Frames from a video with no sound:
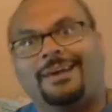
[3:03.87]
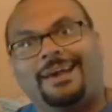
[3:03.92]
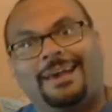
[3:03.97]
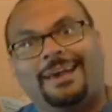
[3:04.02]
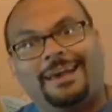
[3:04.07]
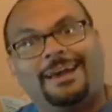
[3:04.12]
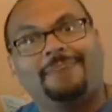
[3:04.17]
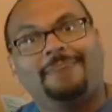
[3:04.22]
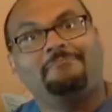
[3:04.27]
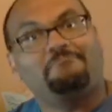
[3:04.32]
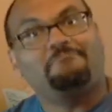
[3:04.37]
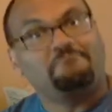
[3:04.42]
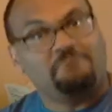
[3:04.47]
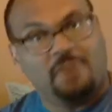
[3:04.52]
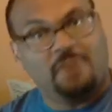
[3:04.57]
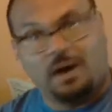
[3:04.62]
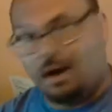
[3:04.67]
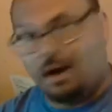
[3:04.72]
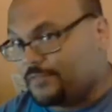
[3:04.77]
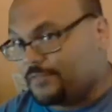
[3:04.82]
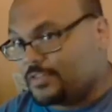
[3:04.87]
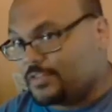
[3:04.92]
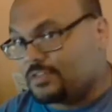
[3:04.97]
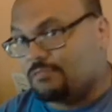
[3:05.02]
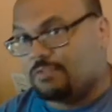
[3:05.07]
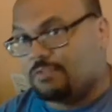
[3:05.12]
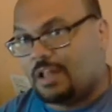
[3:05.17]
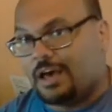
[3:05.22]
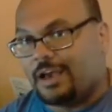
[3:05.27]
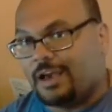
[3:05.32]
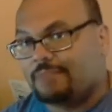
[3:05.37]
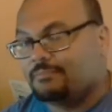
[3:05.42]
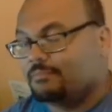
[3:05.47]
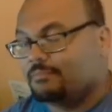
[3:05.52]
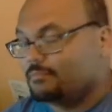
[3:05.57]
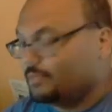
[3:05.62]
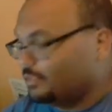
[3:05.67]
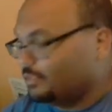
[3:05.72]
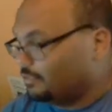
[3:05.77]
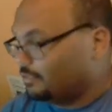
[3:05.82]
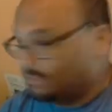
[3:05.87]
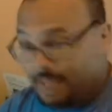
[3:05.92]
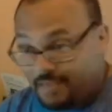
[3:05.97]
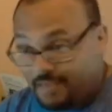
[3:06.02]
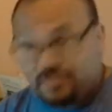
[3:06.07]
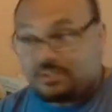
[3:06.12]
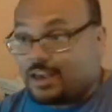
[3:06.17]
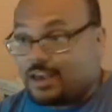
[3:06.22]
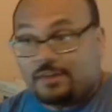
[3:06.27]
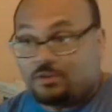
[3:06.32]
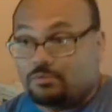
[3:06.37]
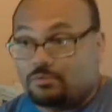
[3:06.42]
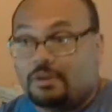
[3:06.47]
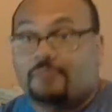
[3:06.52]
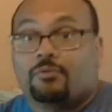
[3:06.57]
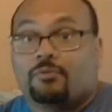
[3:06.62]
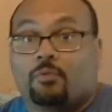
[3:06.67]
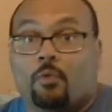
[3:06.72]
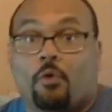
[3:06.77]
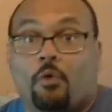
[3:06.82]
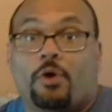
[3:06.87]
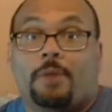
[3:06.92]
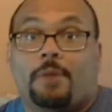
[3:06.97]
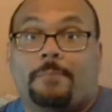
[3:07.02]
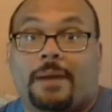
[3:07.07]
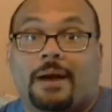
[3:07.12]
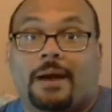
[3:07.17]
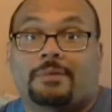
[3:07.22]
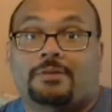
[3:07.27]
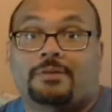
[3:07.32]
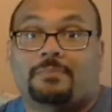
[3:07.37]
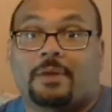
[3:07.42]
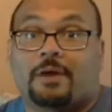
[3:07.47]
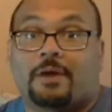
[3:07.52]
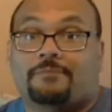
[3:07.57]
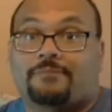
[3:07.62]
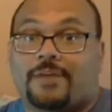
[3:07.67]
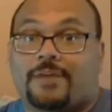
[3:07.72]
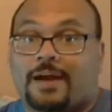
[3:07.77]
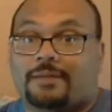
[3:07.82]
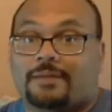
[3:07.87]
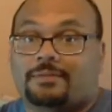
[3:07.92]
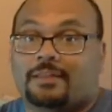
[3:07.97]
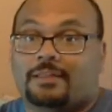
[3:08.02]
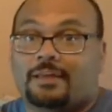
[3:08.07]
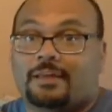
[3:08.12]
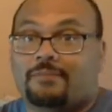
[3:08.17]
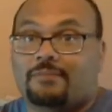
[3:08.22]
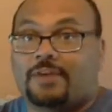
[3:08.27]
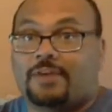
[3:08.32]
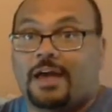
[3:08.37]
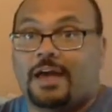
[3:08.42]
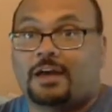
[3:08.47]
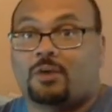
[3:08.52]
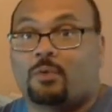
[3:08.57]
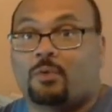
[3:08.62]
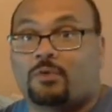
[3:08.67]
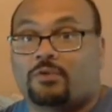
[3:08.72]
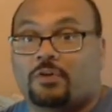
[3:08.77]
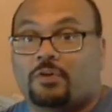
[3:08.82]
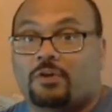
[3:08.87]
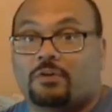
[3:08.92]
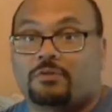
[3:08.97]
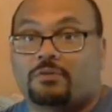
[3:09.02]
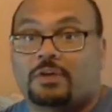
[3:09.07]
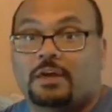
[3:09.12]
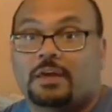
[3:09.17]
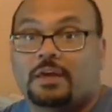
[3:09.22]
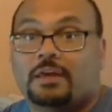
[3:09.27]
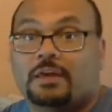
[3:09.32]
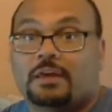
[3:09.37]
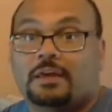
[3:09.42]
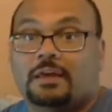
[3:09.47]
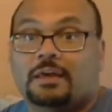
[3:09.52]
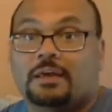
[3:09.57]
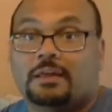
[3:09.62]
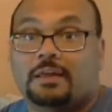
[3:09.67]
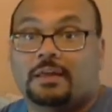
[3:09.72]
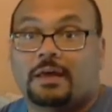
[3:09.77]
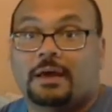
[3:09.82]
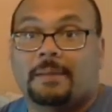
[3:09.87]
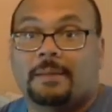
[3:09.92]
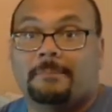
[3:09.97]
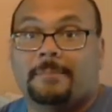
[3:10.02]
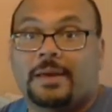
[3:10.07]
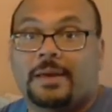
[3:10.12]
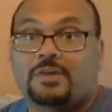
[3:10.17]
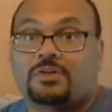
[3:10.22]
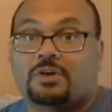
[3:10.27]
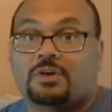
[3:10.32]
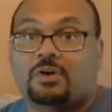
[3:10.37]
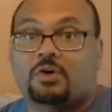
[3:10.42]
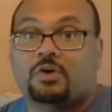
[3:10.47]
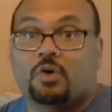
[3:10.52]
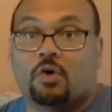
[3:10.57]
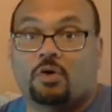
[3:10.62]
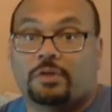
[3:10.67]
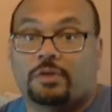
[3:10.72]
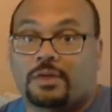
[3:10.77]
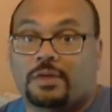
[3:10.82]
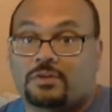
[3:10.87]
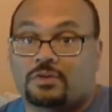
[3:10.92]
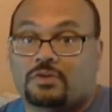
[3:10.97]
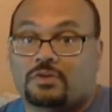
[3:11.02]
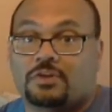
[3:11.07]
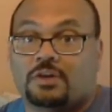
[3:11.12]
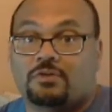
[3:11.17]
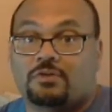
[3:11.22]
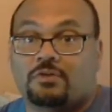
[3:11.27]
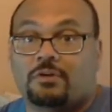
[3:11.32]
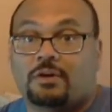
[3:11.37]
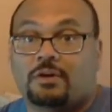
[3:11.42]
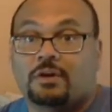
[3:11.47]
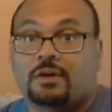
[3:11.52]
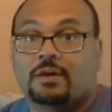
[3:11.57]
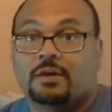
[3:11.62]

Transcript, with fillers: And offensive line, left side you don't have to worry about. As a matter of fact, the left tackle returns in uh, Mason Cole, he's a senior.